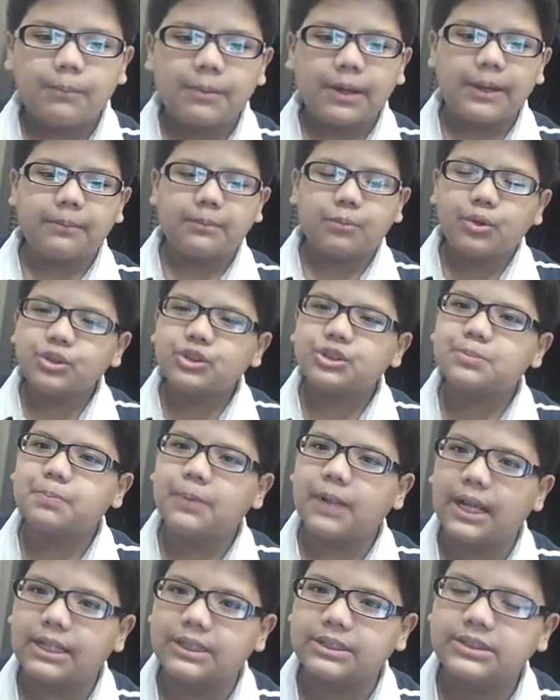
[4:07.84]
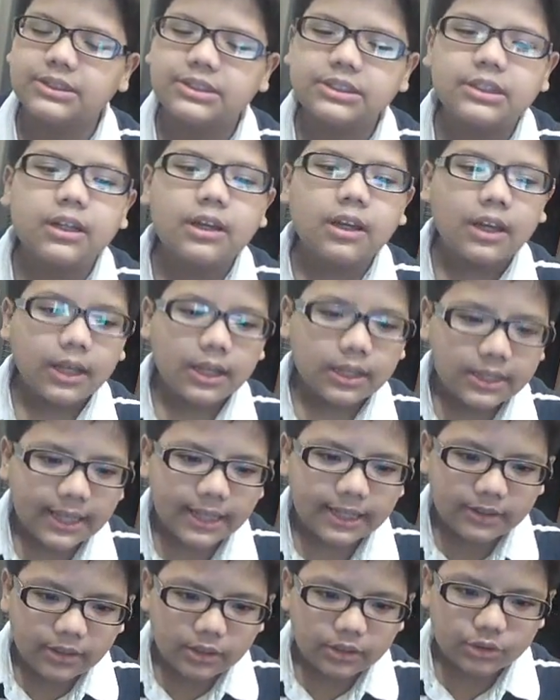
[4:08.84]
But most plants
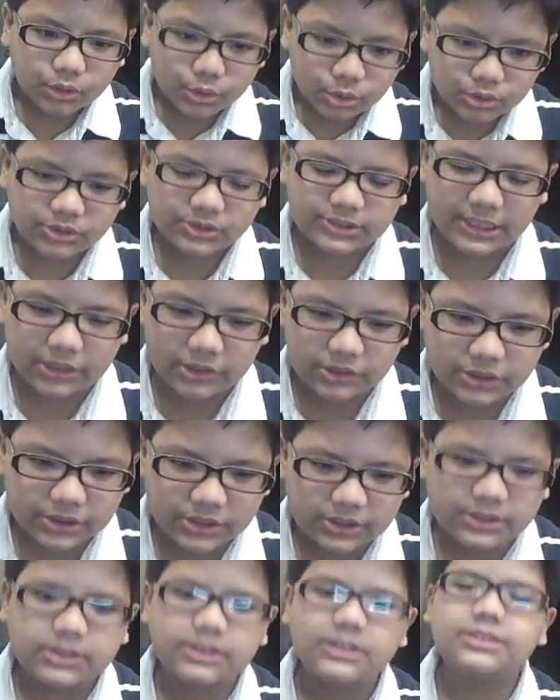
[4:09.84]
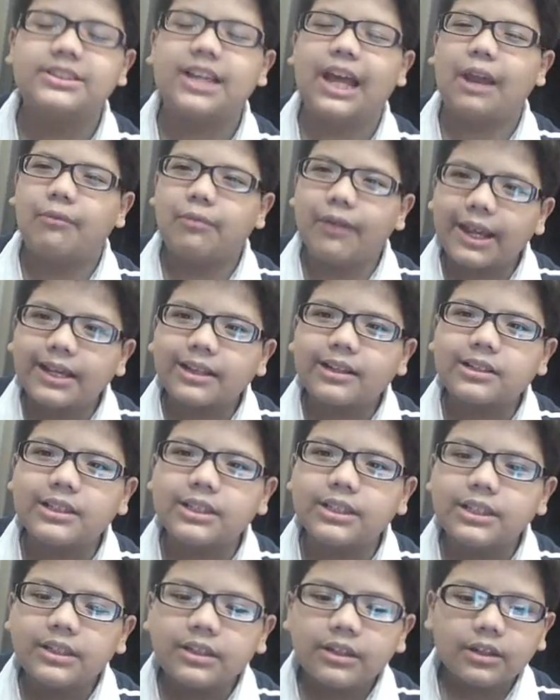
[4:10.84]
cannot use nitrogen
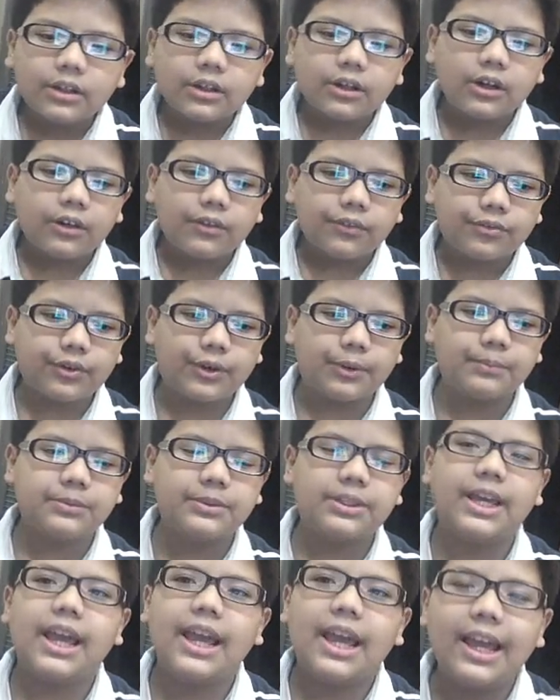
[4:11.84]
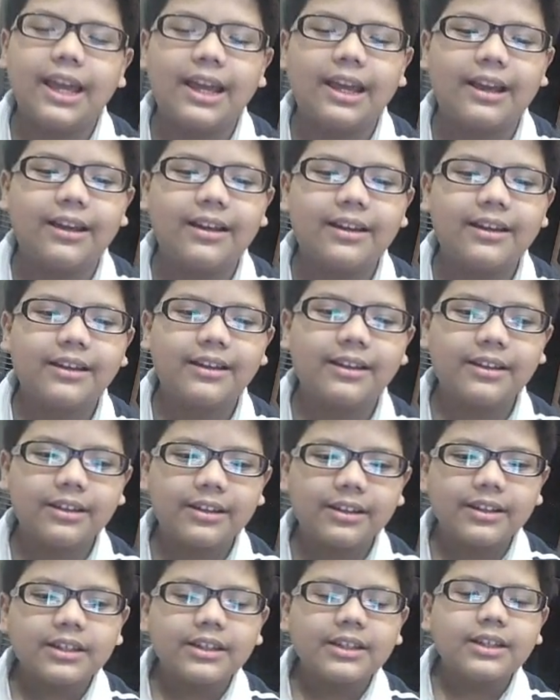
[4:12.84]
directly from the air.
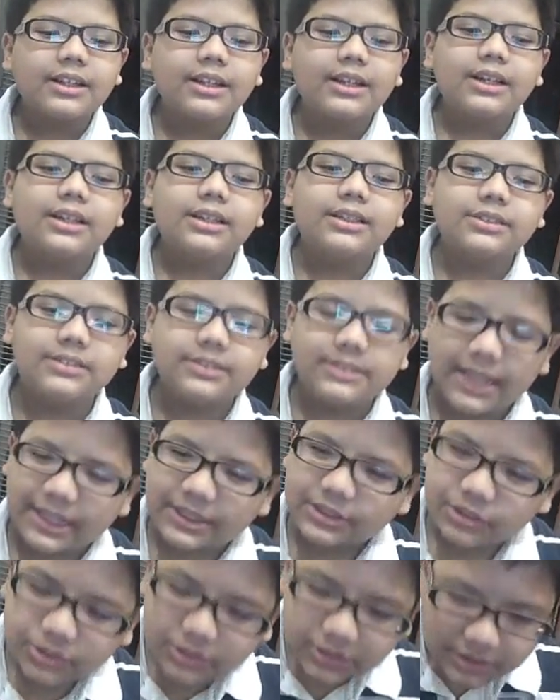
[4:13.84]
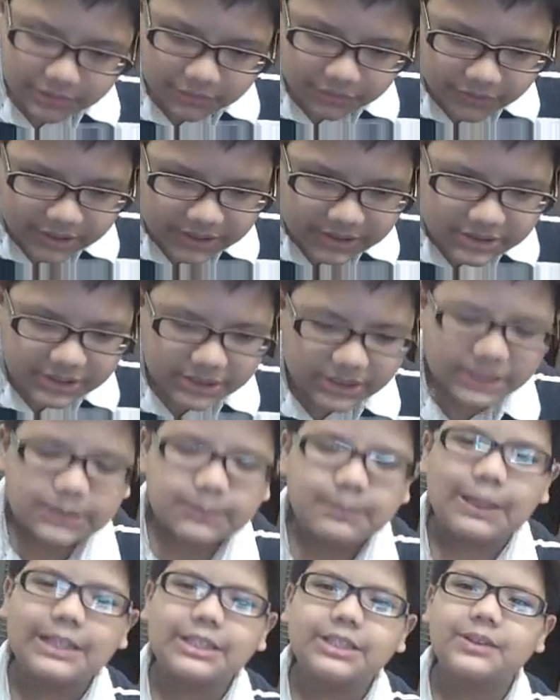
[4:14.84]

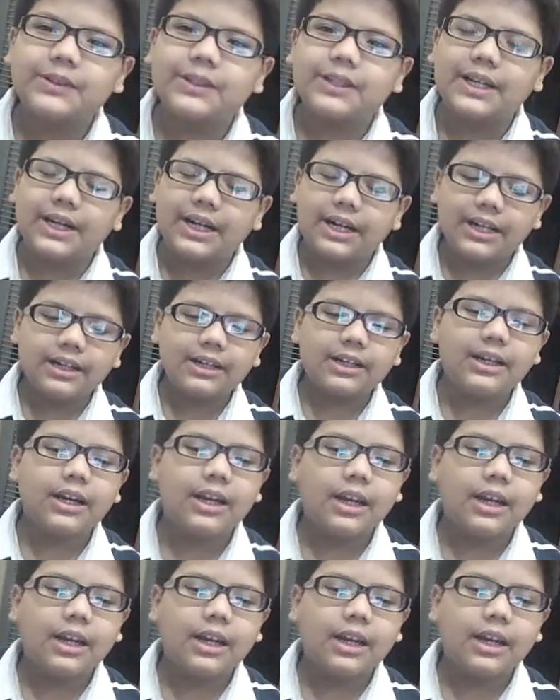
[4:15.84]
Nitrogen-fixing bacteria